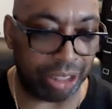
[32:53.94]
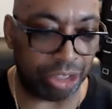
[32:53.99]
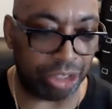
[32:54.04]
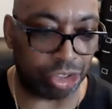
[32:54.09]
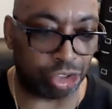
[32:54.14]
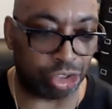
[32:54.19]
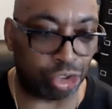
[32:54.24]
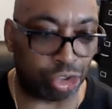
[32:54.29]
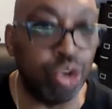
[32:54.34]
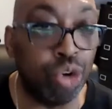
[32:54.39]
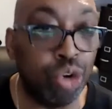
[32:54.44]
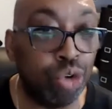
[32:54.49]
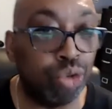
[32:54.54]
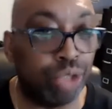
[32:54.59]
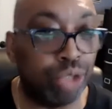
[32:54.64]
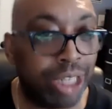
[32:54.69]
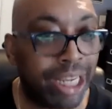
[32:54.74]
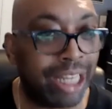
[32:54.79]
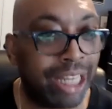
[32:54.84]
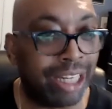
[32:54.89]
you
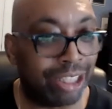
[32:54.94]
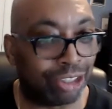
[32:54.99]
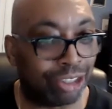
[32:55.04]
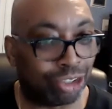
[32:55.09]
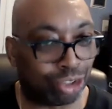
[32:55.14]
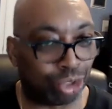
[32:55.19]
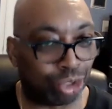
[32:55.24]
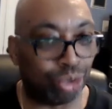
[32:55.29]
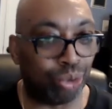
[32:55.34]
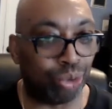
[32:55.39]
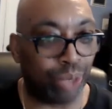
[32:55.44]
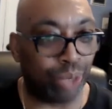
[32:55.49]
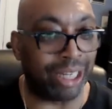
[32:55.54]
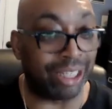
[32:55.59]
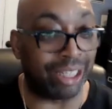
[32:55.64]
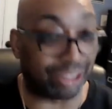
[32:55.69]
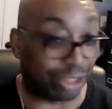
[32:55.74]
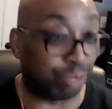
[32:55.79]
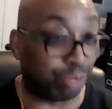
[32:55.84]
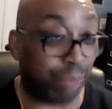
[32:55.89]
needed to, and
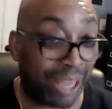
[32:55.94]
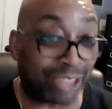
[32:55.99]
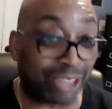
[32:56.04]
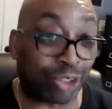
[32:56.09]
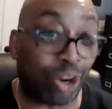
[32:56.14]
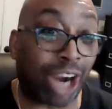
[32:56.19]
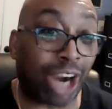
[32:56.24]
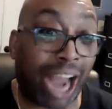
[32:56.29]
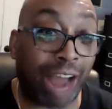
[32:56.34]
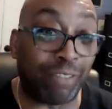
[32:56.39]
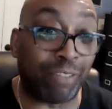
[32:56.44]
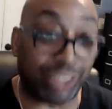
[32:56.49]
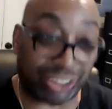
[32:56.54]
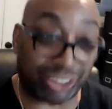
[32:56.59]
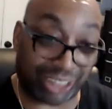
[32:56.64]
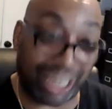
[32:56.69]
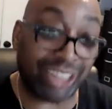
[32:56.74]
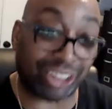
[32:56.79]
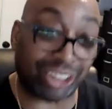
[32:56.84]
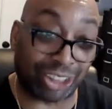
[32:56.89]
this is based on
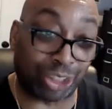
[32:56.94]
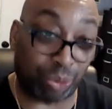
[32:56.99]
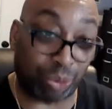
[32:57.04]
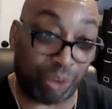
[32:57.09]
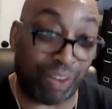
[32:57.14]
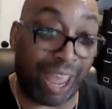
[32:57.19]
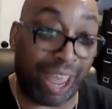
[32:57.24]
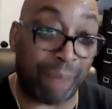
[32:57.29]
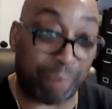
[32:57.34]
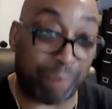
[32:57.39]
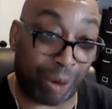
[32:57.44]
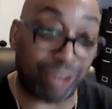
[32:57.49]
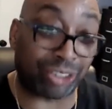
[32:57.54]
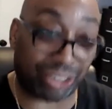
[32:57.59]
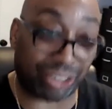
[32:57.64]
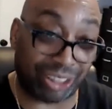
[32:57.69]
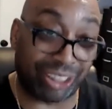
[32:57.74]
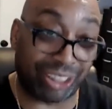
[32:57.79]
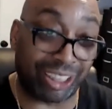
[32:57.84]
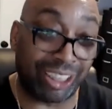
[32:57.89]
conversations that we've had
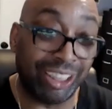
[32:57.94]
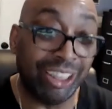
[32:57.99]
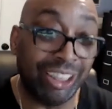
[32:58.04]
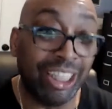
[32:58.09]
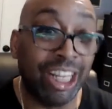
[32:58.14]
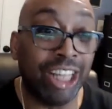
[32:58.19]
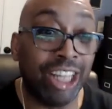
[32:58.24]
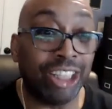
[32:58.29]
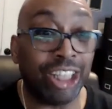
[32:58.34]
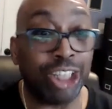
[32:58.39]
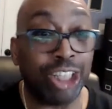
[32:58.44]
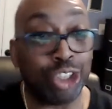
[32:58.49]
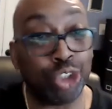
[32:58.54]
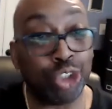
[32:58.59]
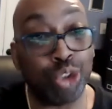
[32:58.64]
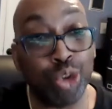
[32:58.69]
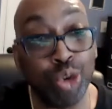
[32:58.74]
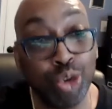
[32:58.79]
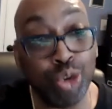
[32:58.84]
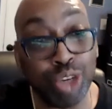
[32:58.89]
personally, that
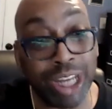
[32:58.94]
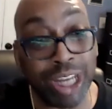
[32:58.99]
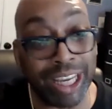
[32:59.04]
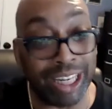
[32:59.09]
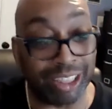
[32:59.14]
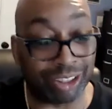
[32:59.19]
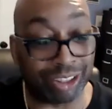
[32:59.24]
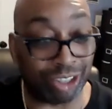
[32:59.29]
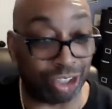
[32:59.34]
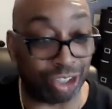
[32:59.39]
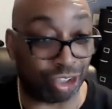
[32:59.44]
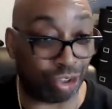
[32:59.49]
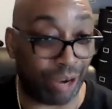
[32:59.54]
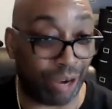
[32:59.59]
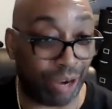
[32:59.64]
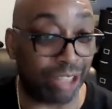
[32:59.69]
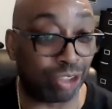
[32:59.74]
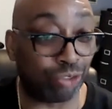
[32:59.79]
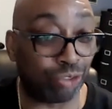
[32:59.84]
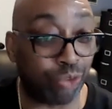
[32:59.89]
you needed to
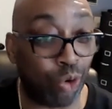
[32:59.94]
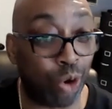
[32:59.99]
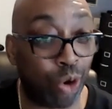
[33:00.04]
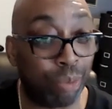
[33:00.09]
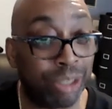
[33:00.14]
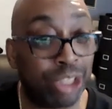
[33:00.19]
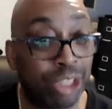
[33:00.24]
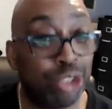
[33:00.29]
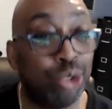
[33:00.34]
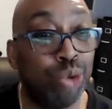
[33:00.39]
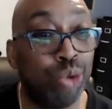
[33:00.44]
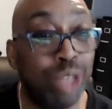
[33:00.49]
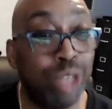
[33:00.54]
transform and you